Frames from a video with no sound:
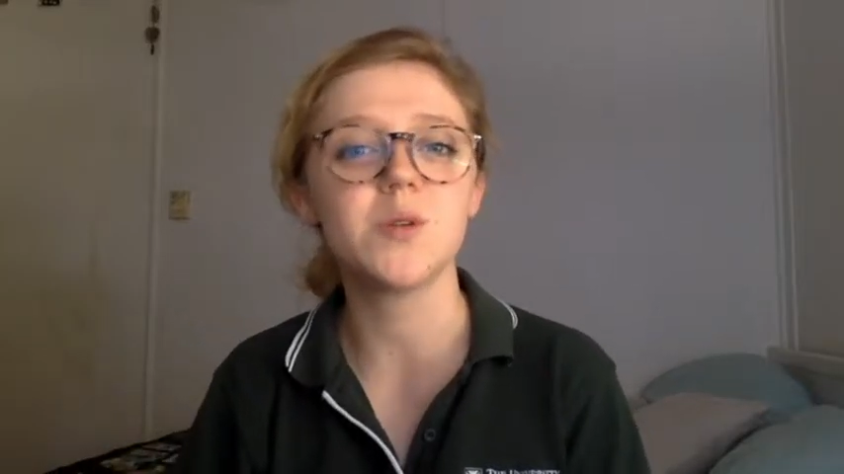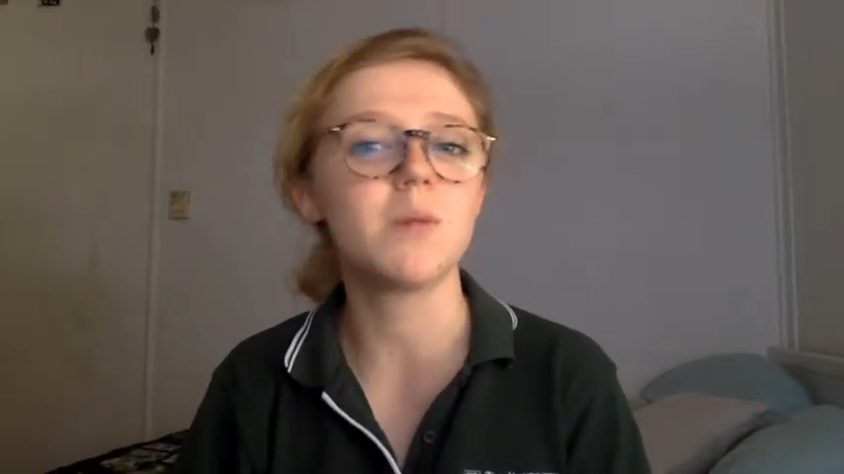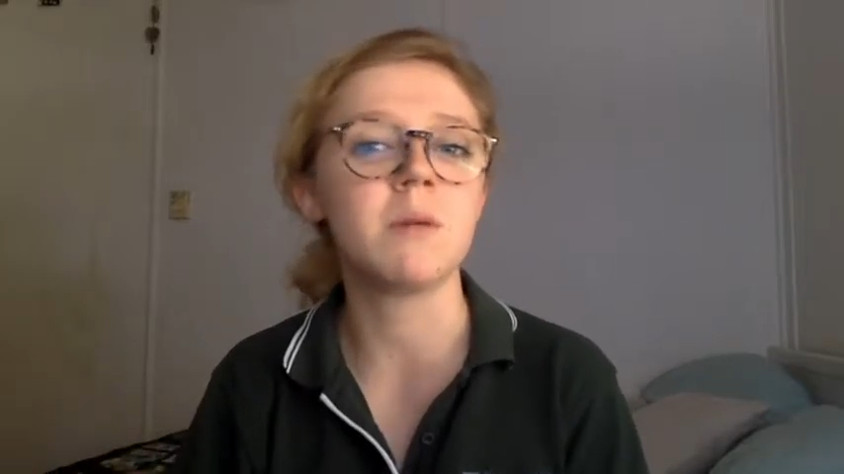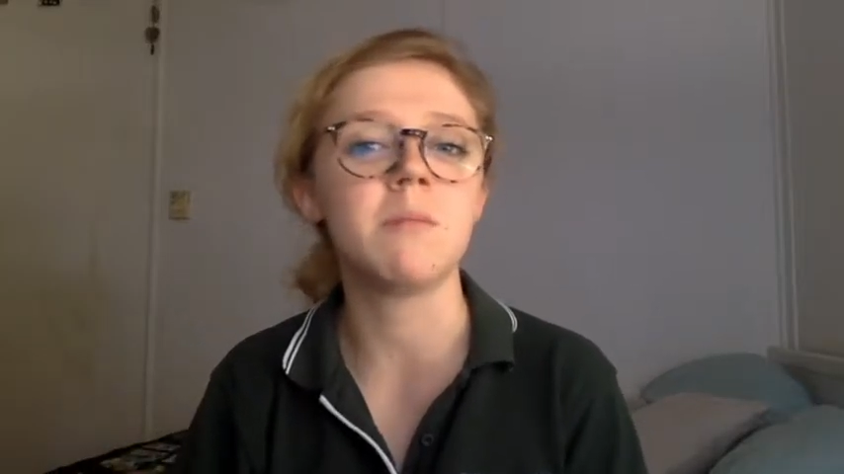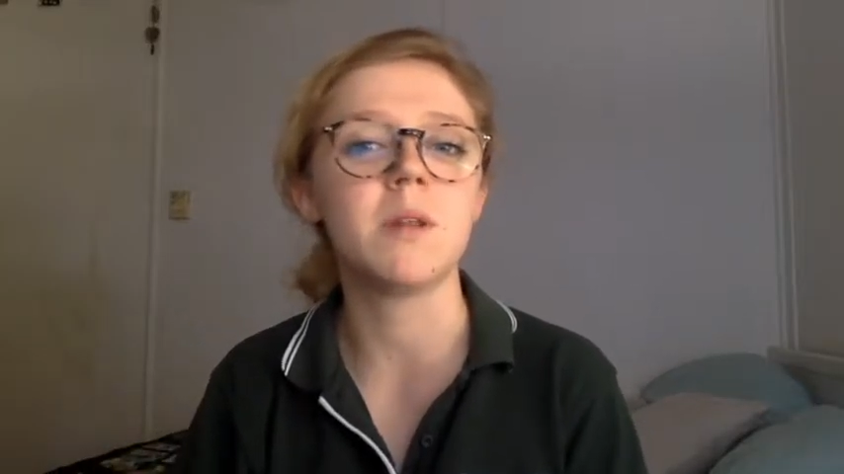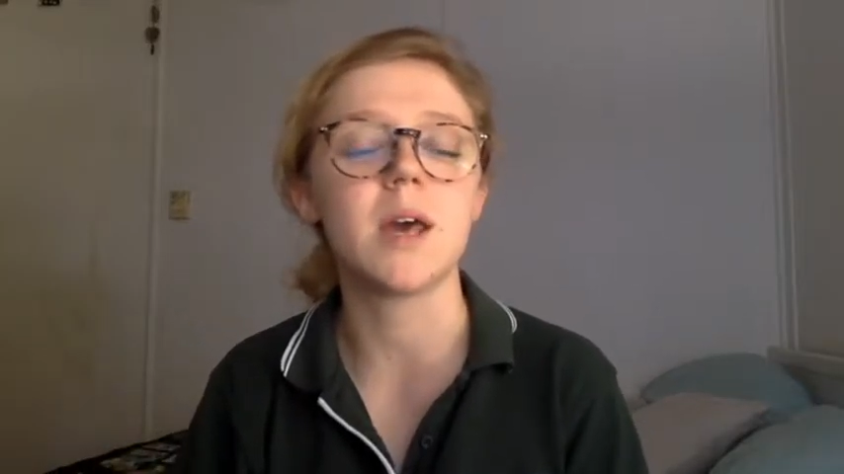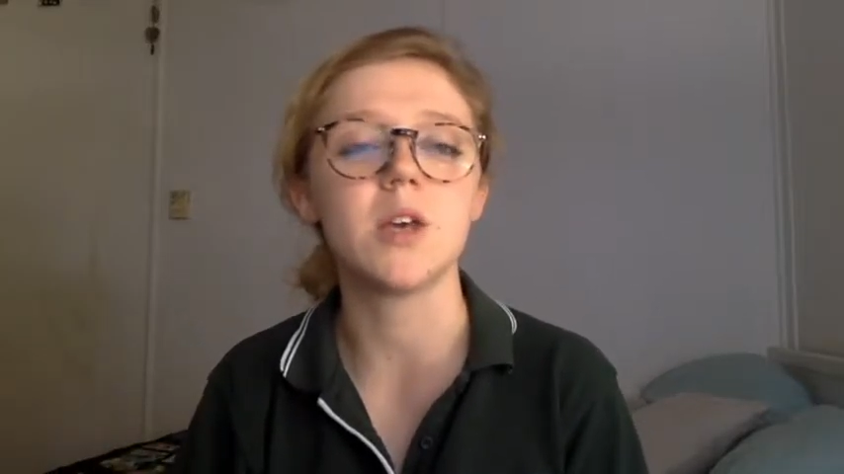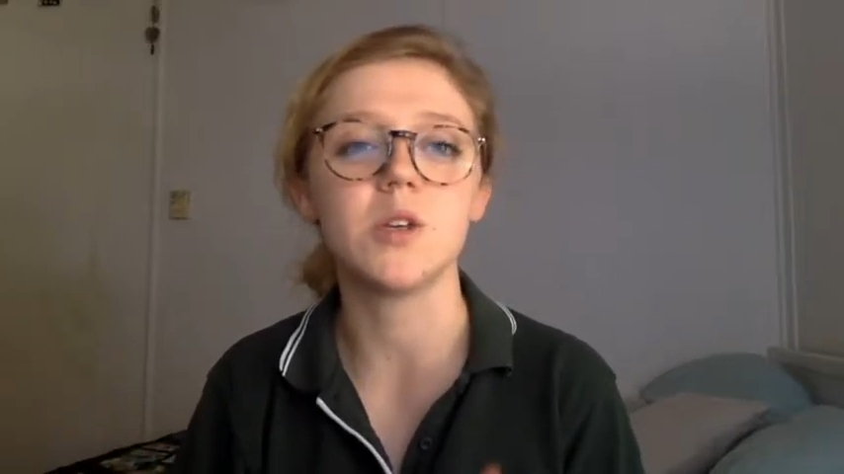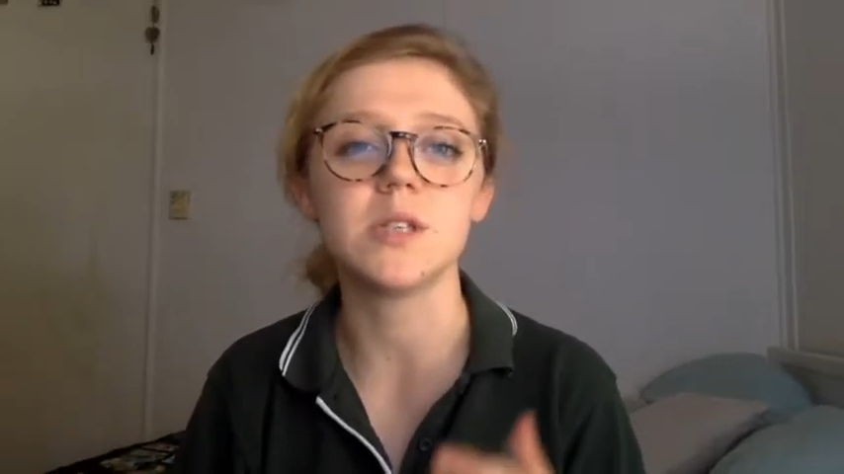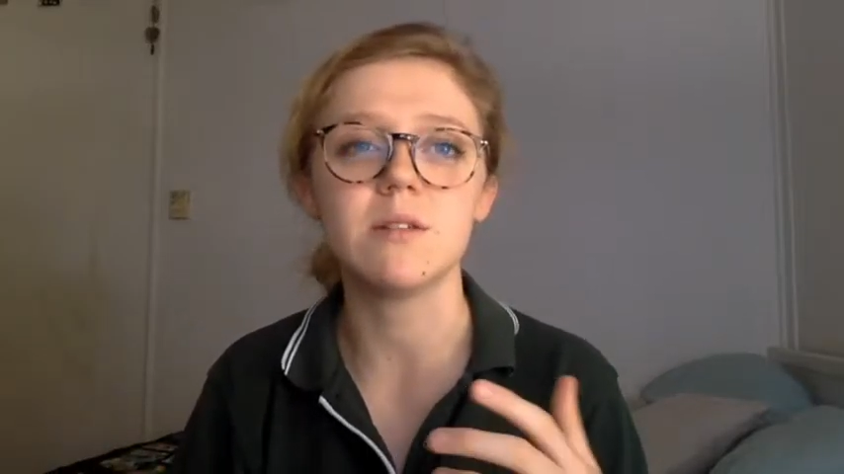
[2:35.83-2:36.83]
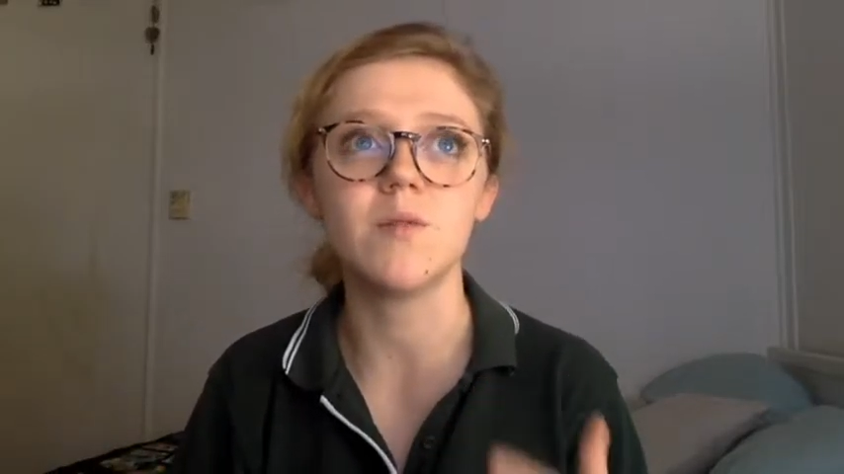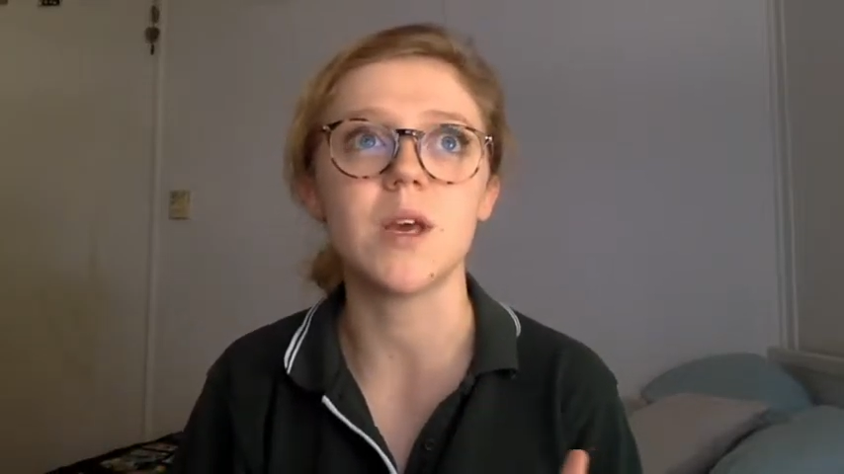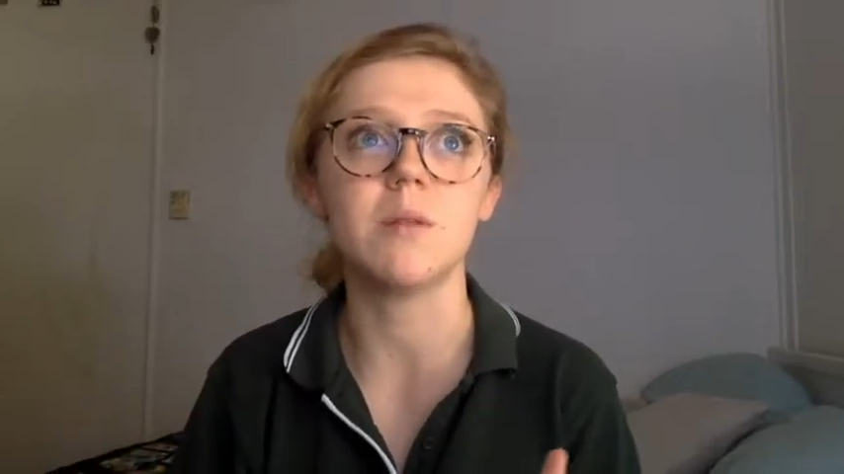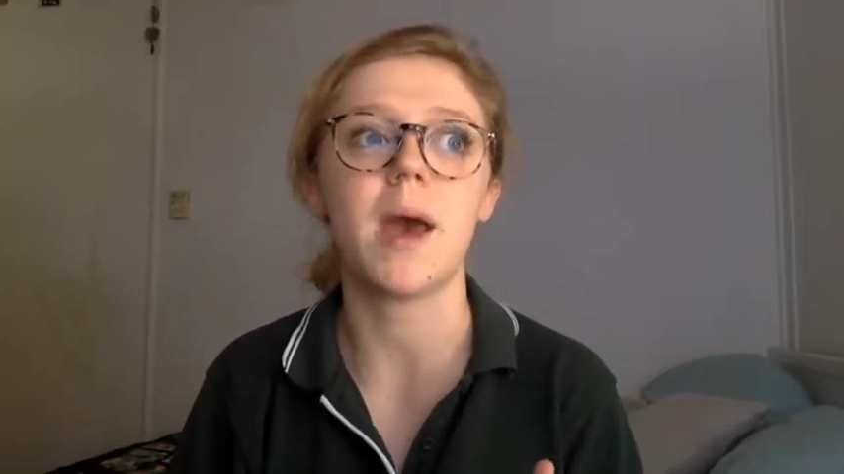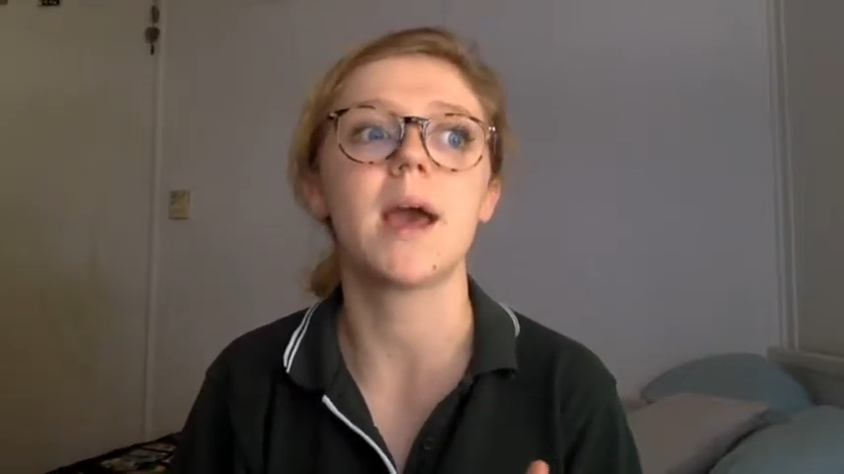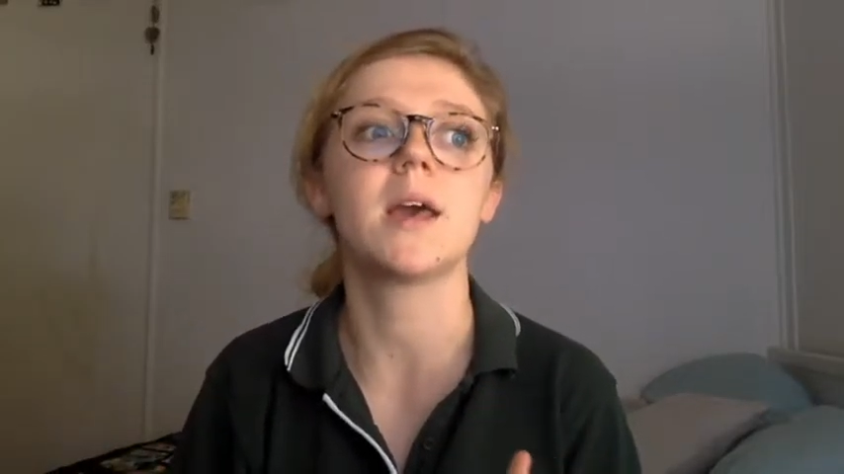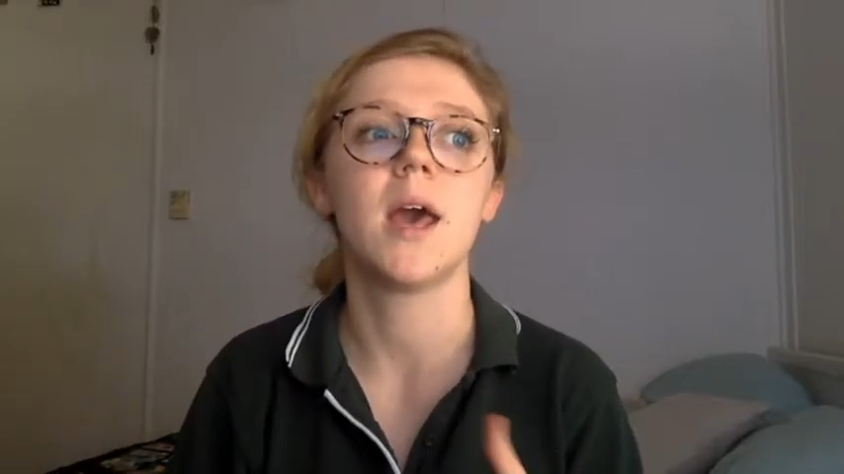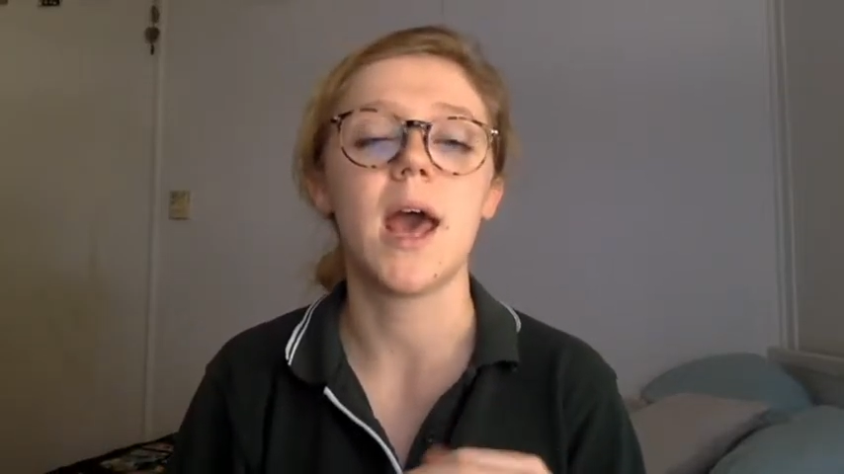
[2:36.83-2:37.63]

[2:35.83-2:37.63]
to remember that using feedback